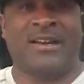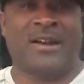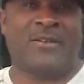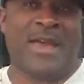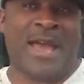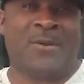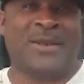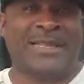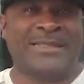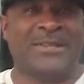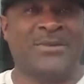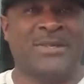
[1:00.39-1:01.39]
of how I
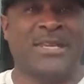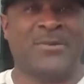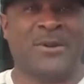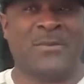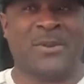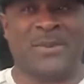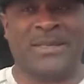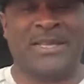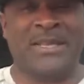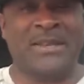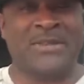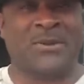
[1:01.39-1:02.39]
like to do teamwork. But
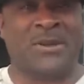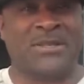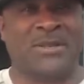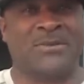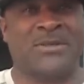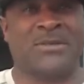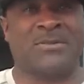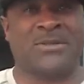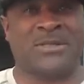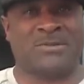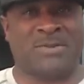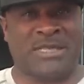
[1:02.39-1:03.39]
then there's also
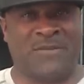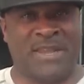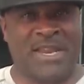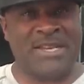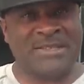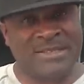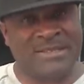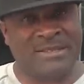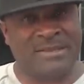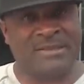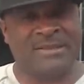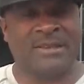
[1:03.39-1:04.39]
specific
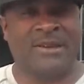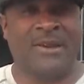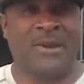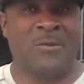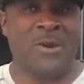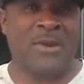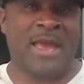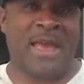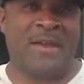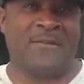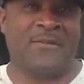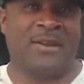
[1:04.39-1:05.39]
instances where you
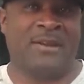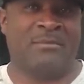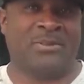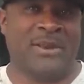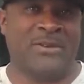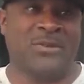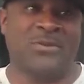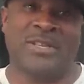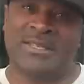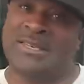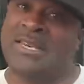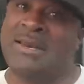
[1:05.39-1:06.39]
have players who
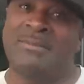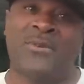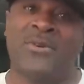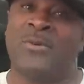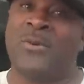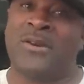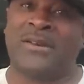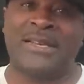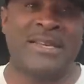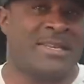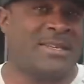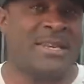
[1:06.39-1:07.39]
just need more work.
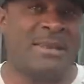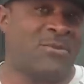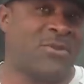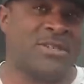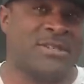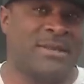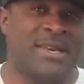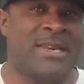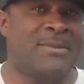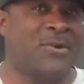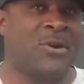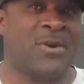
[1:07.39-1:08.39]
They need more
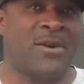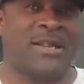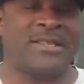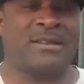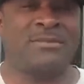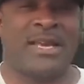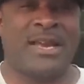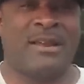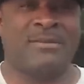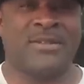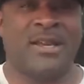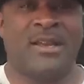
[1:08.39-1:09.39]
work. And
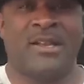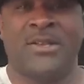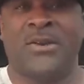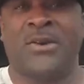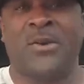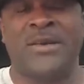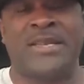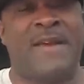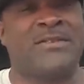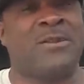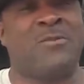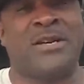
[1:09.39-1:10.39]
sometimes you don't always
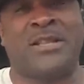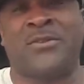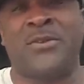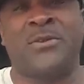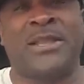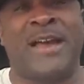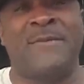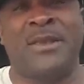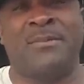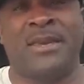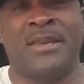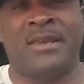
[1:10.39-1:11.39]
have someone to throw you live
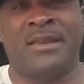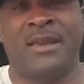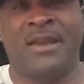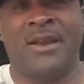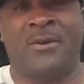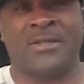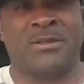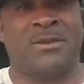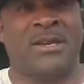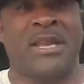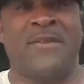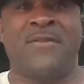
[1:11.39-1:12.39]
BP or
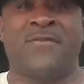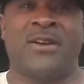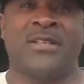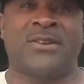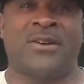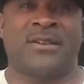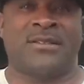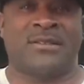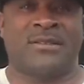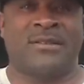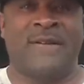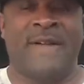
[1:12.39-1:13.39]
someone to give you front
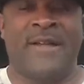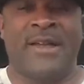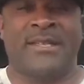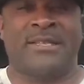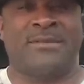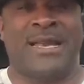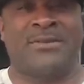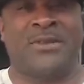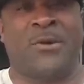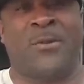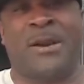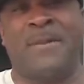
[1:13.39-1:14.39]
toss. And sometimes you
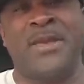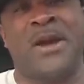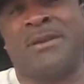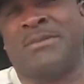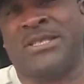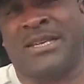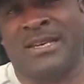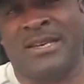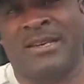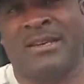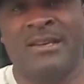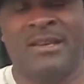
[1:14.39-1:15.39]
don't want to be on the machine.